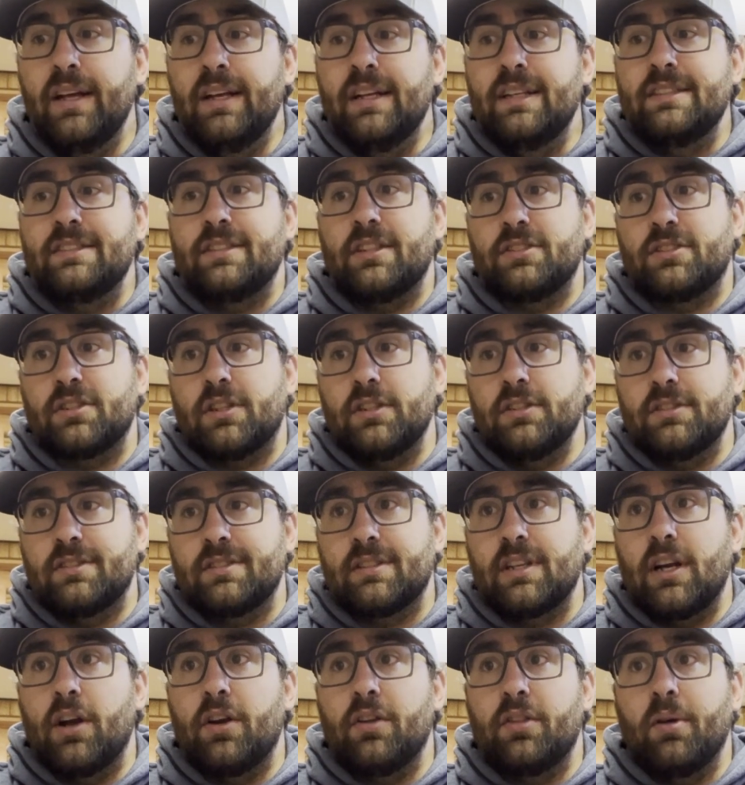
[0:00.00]
So it's a good
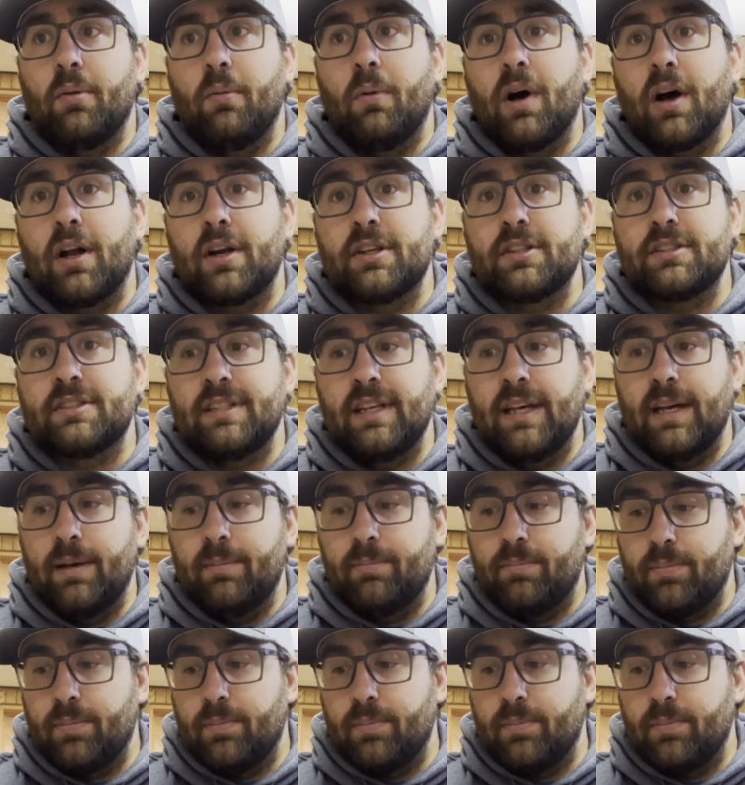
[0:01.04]
start. The water temp